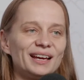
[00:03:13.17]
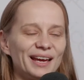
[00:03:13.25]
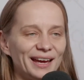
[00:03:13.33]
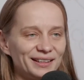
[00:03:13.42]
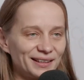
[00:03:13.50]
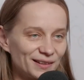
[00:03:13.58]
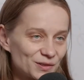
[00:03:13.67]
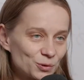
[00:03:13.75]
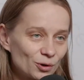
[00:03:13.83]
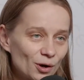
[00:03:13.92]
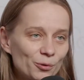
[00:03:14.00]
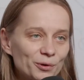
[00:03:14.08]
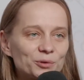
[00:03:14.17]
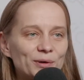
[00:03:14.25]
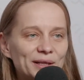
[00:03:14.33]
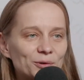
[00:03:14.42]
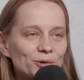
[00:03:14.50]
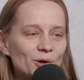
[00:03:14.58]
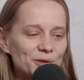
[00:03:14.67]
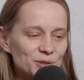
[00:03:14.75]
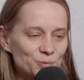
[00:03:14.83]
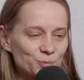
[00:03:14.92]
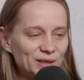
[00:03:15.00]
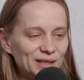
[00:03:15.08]
And as you know, in the Red
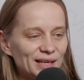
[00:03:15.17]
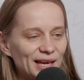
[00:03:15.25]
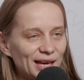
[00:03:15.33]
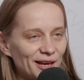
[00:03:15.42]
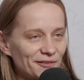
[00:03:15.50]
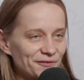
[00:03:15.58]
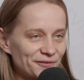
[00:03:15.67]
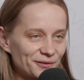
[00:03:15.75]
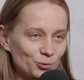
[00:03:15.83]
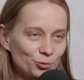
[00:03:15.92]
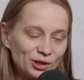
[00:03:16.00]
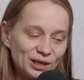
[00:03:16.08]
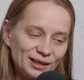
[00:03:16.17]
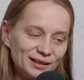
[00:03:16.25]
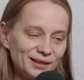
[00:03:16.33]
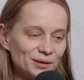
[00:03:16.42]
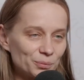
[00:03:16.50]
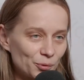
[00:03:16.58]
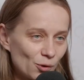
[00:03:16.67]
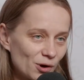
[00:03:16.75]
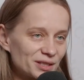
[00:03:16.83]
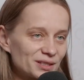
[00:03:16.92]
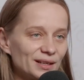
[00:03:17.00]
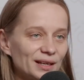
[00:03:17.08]
Cross, we have really
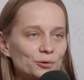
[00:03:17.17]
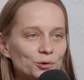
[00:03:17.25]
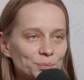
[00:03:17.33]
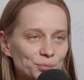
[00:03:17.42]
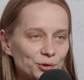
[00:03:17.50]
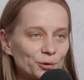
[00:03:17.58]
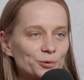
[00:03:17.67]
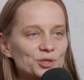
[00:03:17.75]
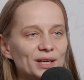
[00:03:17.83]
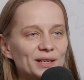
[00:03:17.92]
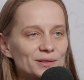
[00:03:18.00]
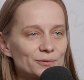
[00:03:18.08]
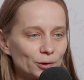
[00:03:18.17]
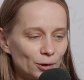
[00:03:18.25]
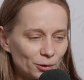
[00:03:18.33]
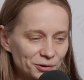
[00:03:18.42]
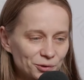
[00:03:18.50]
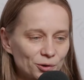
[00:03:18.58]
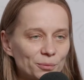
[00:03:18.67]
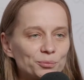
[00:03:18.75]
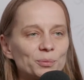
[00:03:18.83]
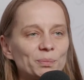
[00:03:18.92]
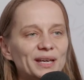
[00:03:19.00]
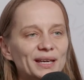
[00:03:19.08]
important and good projects for long-term
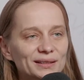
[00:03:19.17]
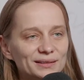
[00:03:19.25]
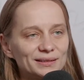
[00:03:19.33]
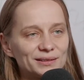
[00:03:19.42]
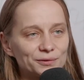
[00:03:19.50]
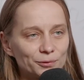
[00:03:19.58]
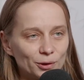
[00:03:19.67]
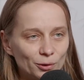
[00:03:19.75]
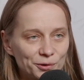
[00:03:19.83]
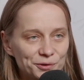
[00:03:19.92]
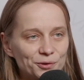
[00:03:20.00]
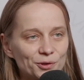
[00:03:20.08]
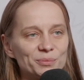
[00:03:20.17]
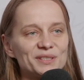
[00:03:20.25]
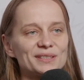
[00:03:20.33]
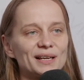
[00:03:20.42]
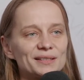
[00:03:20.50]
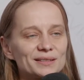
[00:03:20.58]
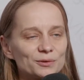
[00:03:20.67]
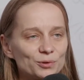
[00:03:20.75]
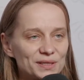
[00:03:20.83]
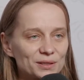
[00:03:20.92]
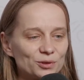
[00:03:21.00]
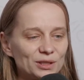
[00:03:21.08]
preparedness, for long-term disaster
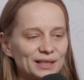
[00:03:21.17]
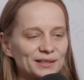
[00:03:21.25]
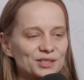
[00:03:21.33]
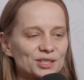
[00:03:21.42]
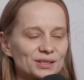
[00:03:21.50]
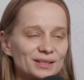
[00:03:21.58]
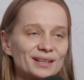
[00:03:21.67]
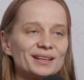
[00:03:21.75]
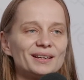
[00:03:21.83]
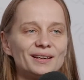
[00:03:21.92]
risk reduction.